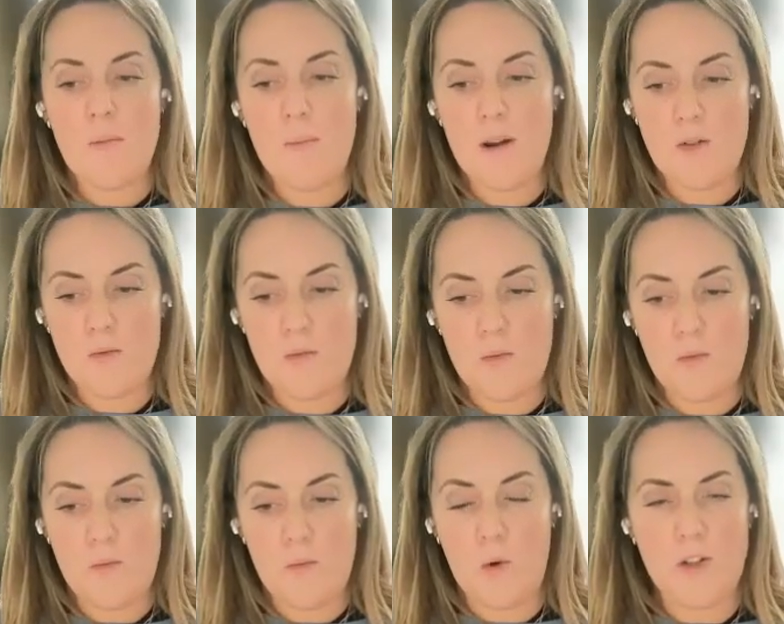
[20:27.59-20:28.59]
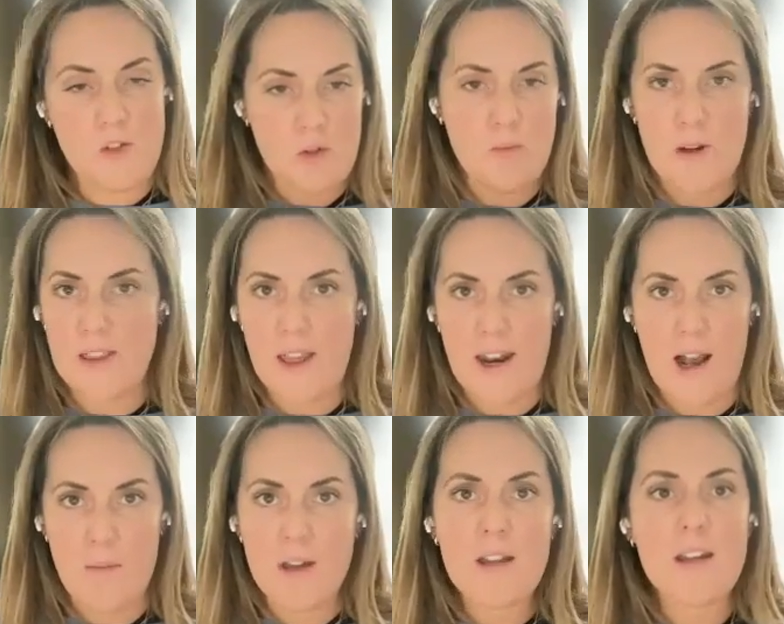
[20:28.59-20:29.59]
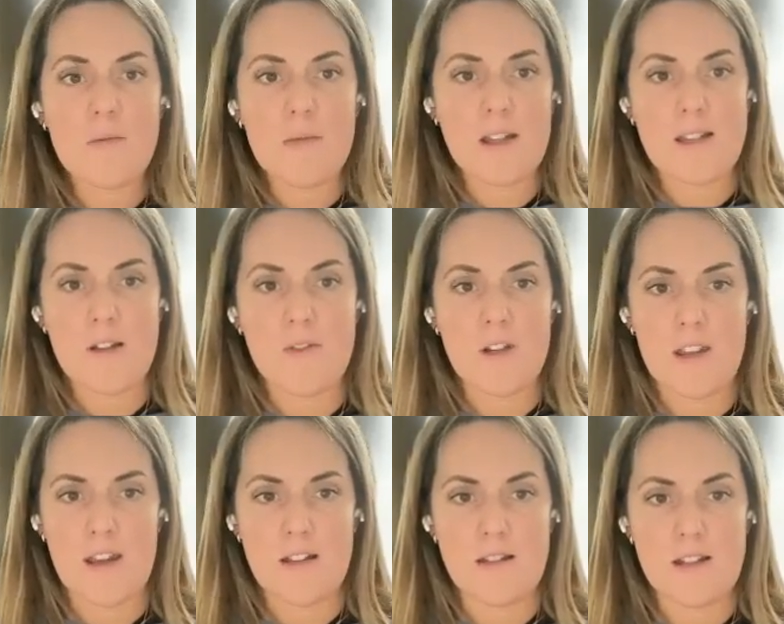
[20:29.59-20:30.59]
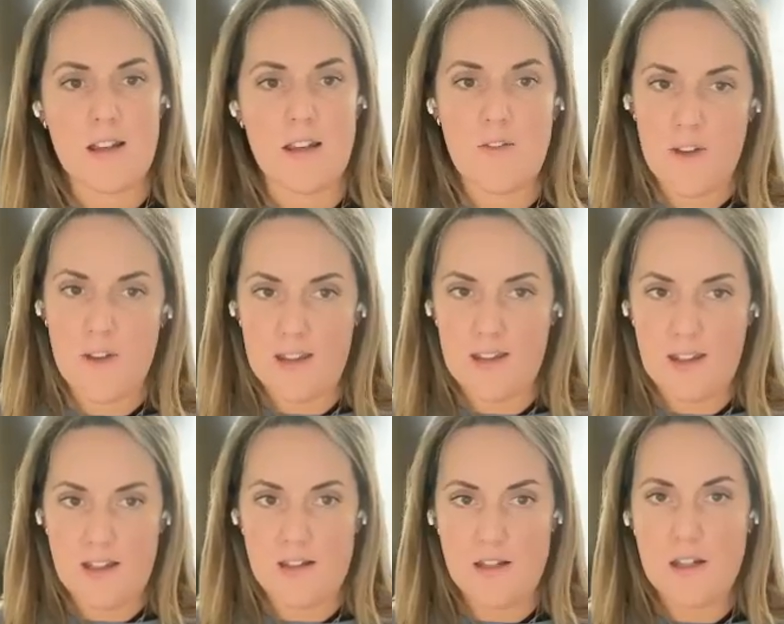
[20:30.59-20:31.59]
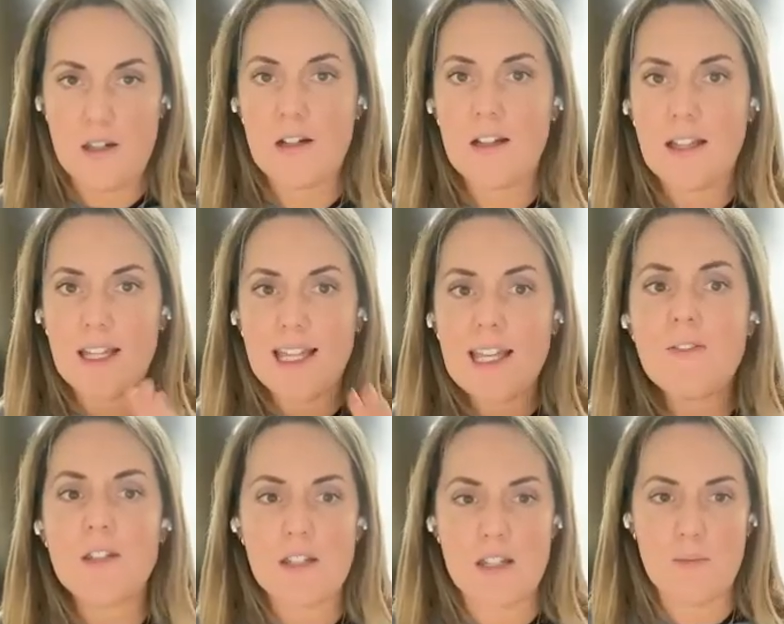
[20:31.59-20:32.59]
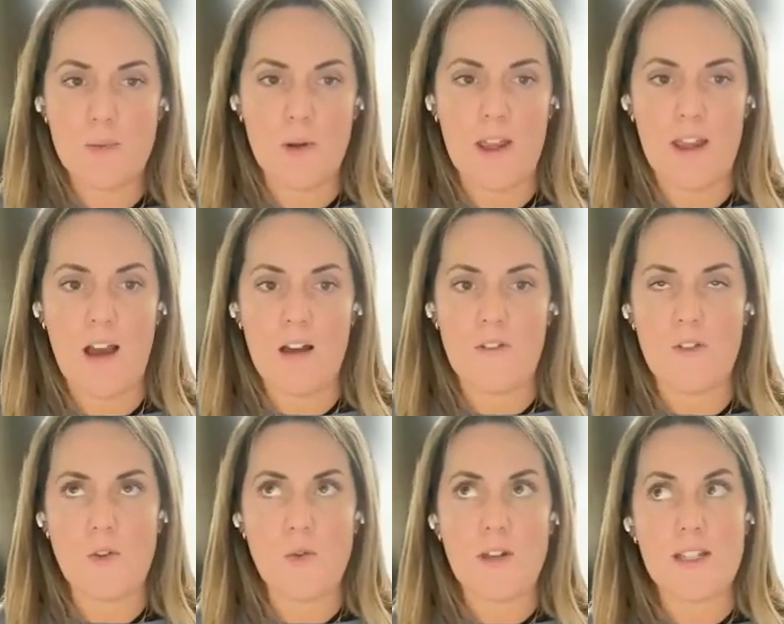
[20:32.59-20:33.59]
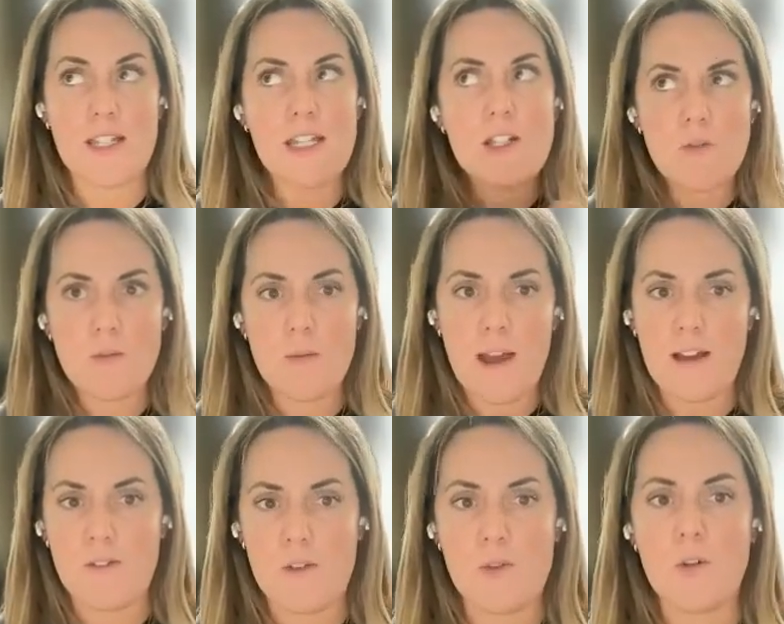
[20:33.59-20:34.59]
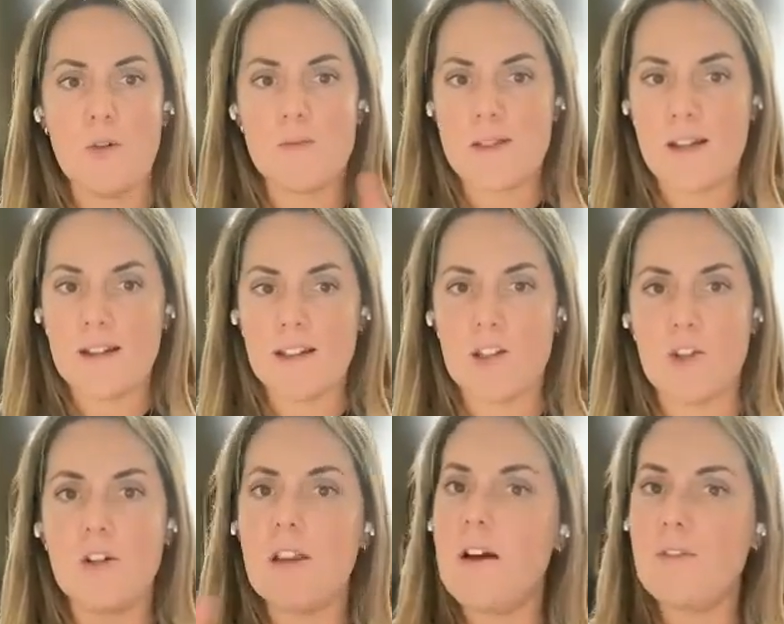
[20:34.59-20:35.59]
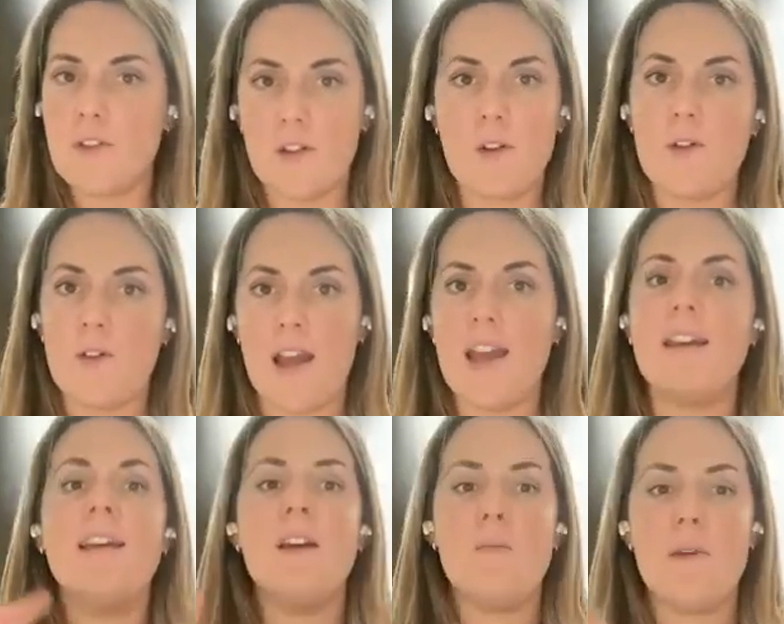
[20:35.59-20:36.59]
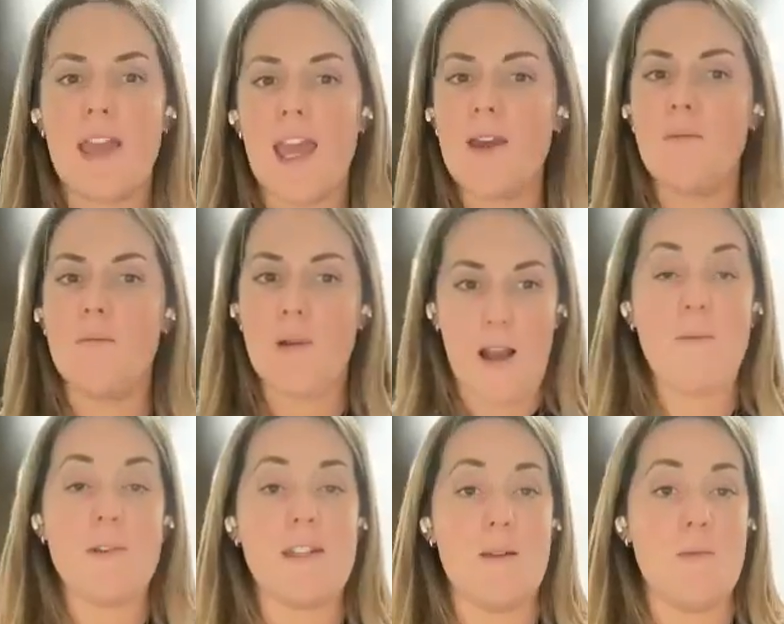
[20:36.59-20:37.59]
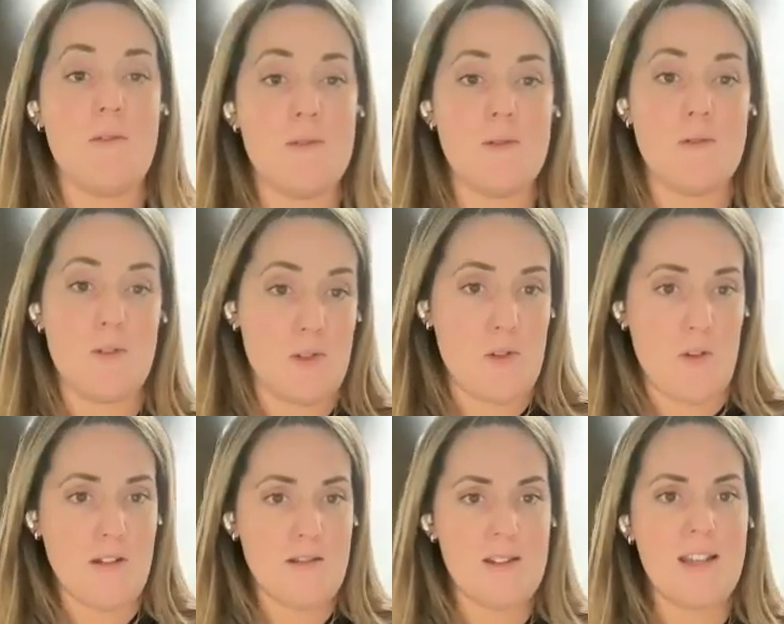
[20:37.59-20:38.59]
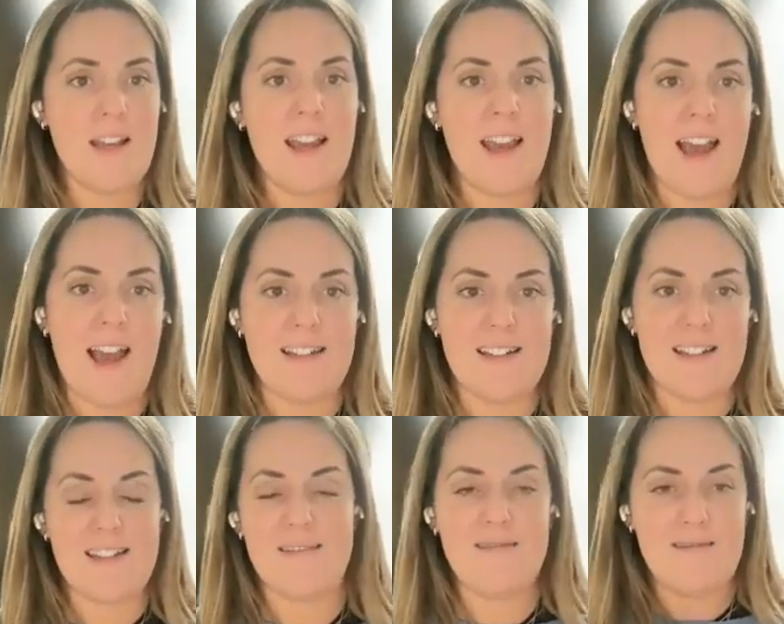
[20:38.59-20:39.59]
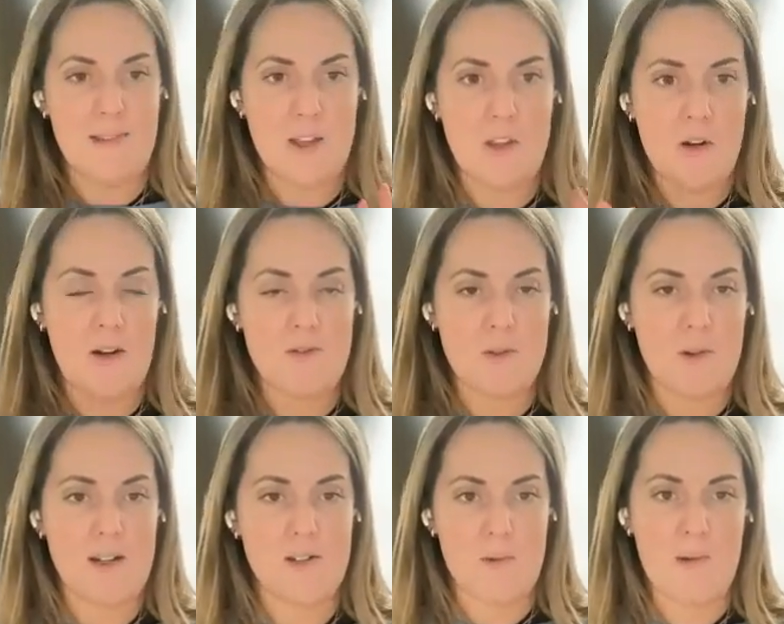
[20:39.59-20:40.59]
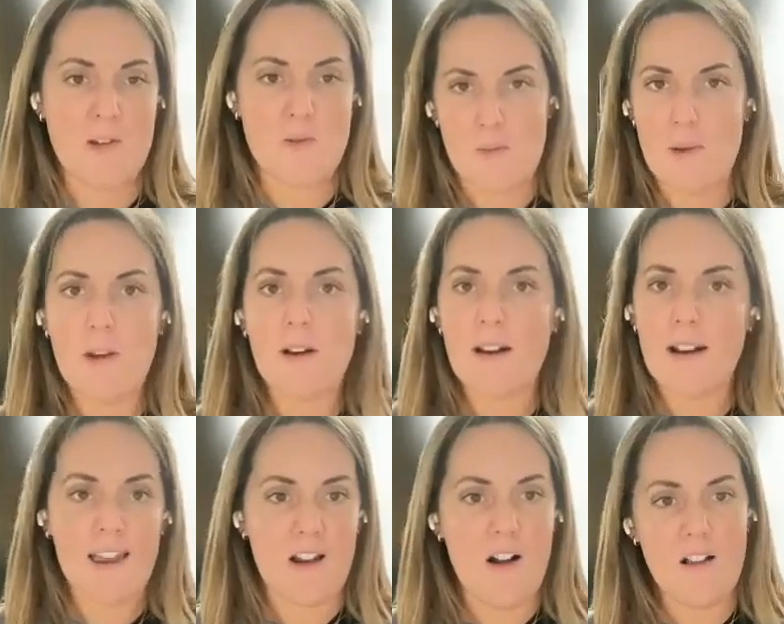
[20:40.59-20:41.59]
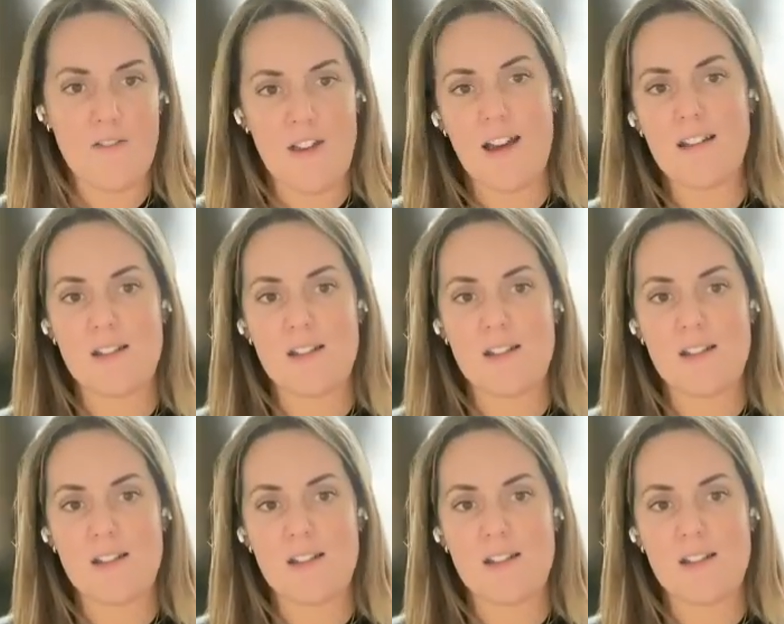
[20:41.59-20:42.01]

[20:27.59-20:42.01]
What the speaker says: But once you break that habit, it makes everything significantly easier, even to the point of if you can teach from the back of the room, suddenly your left and your right become the same as your students. And then you don't have to worry so much with mirroring and all of that.